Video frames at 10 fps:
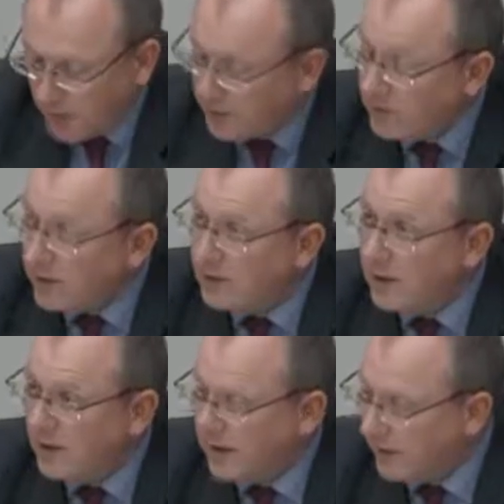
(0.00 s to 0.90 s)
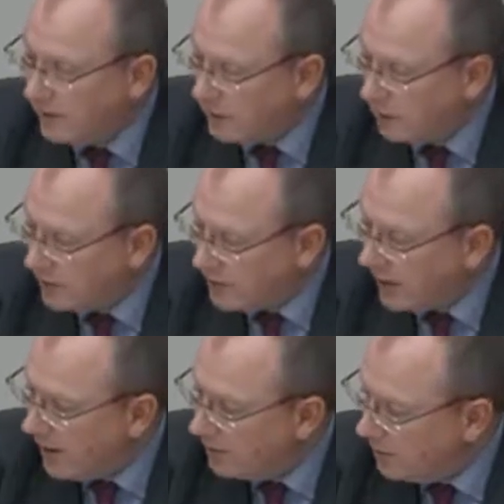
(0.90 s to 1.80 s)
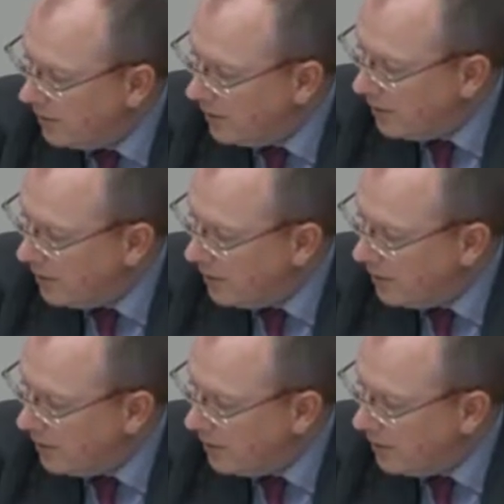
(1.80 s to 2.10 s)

But as I say, sadly, that isn't always the case.